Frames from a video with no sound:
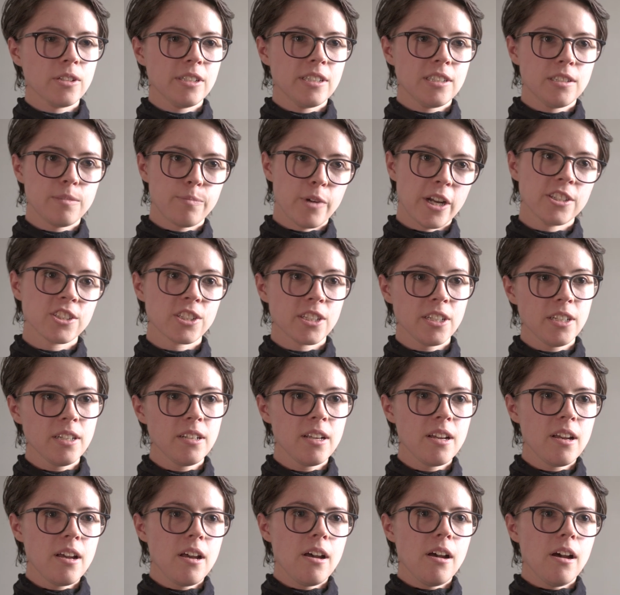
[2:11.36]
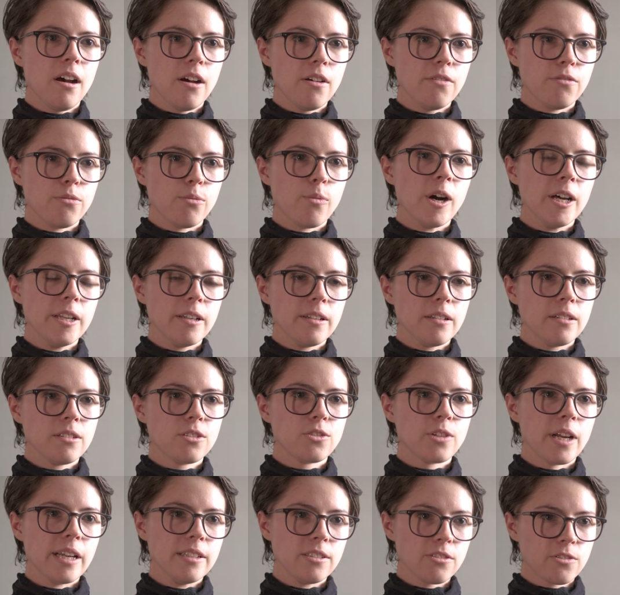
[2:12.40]
expression of one
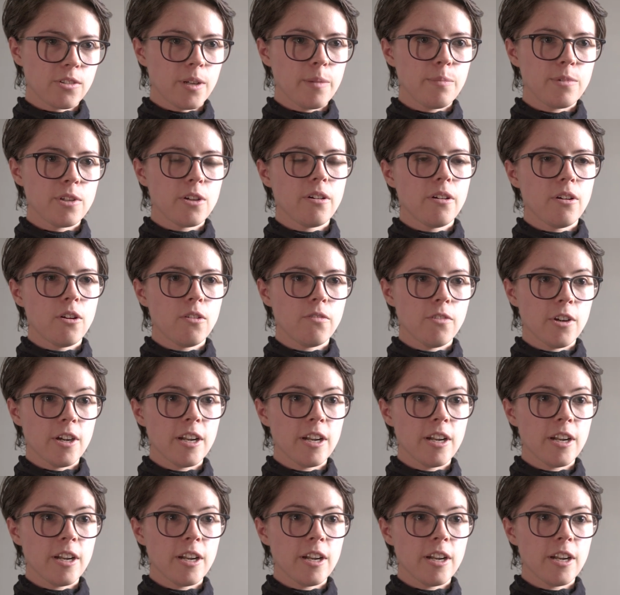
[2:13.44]
transcript over